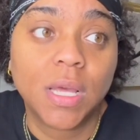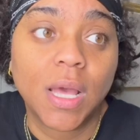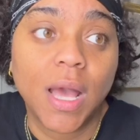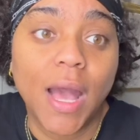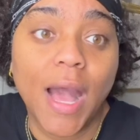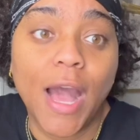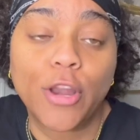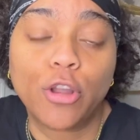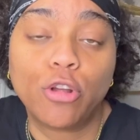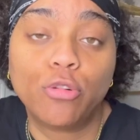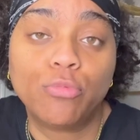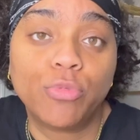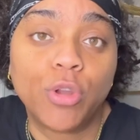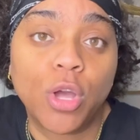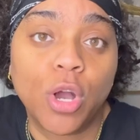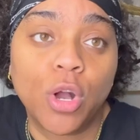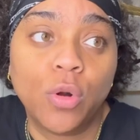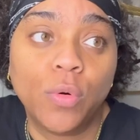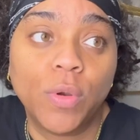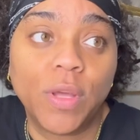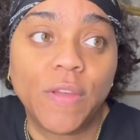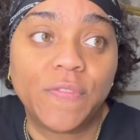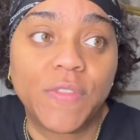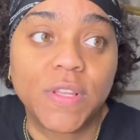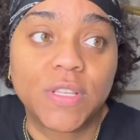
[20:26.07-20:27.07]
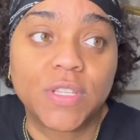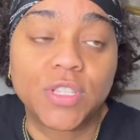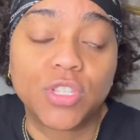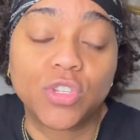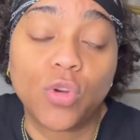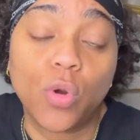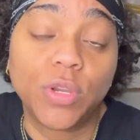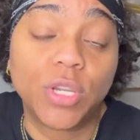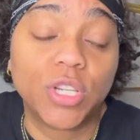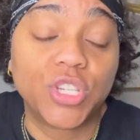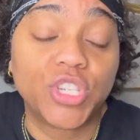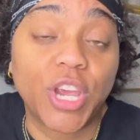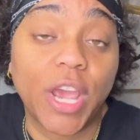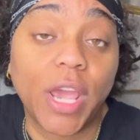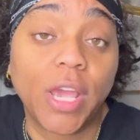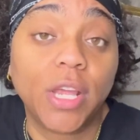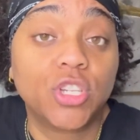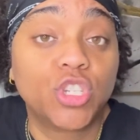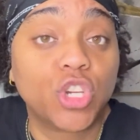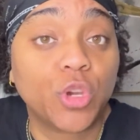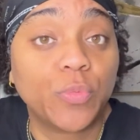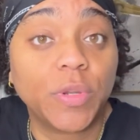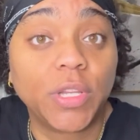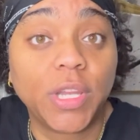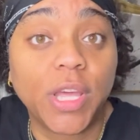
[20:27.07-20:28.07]
I don't know if this is going to
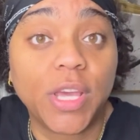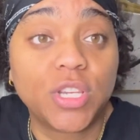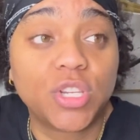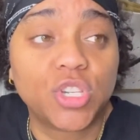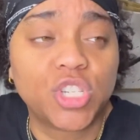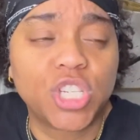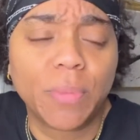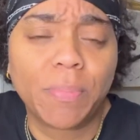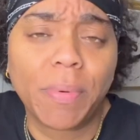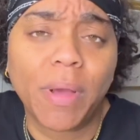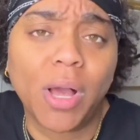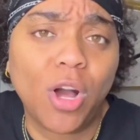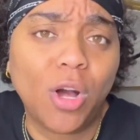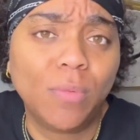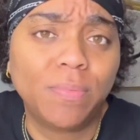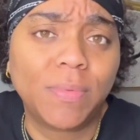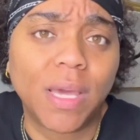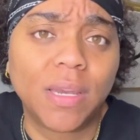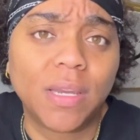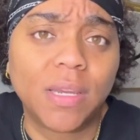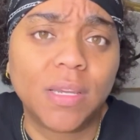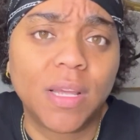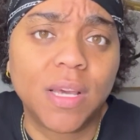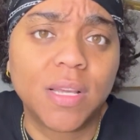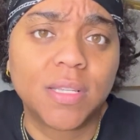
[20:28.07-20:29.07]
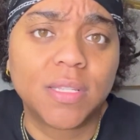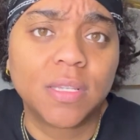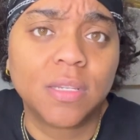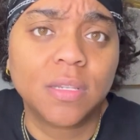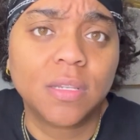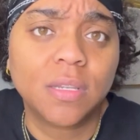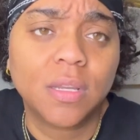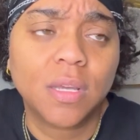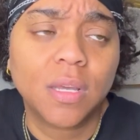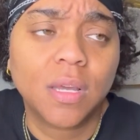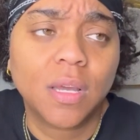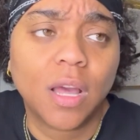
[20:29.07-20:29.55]
change your relationship. I hope that it doesn't.